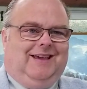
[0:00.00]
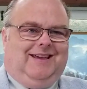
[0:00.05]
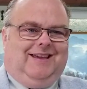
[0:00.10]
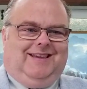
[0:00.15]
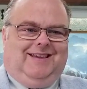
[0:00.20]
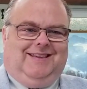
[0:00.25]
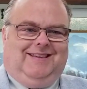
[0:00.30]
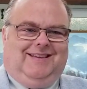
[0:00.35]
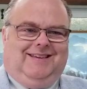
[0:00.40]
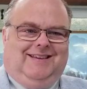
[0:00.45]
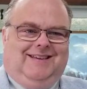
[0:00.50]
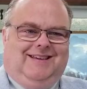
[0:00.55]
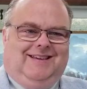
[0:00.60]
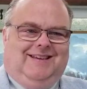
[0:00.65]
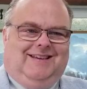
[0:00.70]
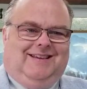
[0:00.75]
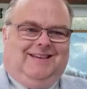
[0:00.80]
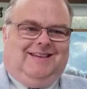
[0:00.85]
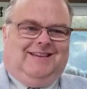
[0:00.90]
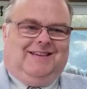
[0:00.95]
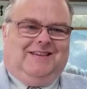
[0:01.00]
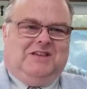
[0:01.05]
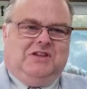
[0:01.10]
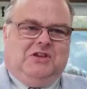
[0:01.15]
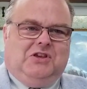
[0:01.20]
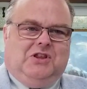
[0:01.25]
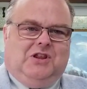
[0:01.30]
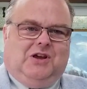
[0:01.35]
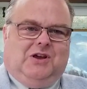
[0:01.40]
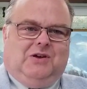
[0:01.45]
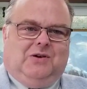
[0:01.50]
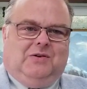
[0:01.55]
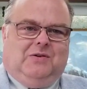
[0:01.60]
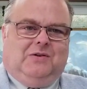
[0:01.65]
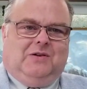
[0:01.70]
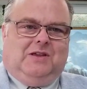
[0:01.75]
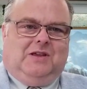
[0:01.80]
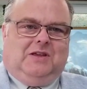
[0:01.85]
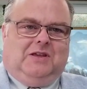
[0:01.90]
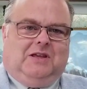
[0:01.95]
okay? You know,
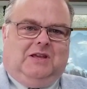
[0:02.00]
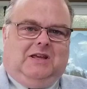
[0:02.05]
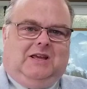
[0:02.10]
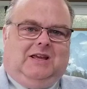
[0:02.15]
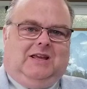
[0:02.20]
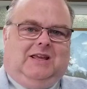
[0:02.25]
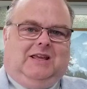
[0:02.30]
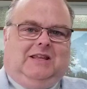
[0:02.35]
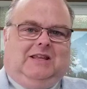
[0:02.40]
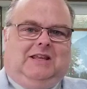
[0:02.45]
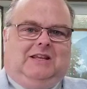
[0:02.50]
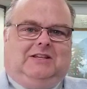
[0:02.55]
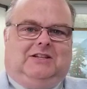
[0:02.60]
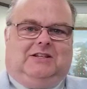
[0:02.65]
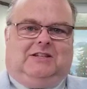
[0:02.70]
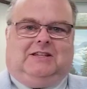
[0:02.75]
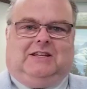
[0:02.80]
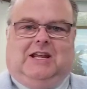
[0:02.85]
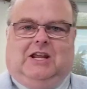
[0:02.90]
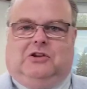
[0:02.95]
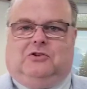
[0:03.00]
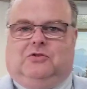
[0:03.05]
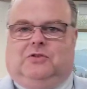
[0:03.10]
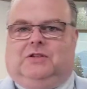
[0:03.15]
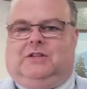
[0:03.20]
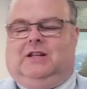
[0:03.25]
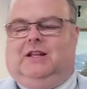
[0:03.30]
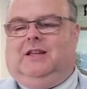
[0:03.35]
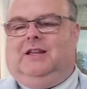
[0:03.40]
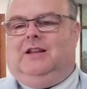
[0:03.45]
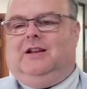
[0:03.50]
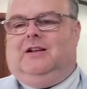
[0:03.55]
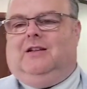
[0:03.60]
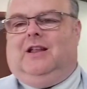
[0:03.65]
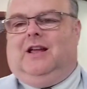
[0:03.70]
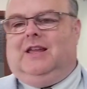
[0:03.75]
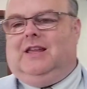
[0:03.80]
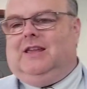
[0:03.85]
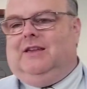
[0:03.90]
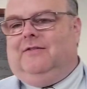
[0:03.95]
it's just interesting, you know,
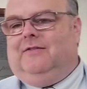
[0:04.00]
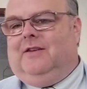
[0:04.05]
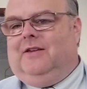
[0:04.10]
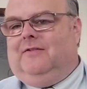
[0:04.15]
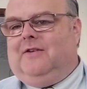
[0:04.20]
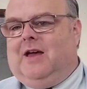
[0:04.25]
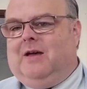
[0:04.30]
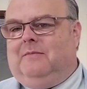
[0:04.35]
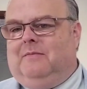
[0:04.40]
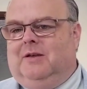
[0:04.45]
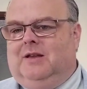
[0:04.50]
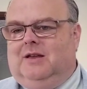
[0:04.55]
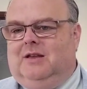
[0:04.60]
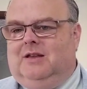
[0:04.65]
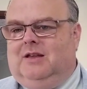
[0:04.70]
like if, if I'm,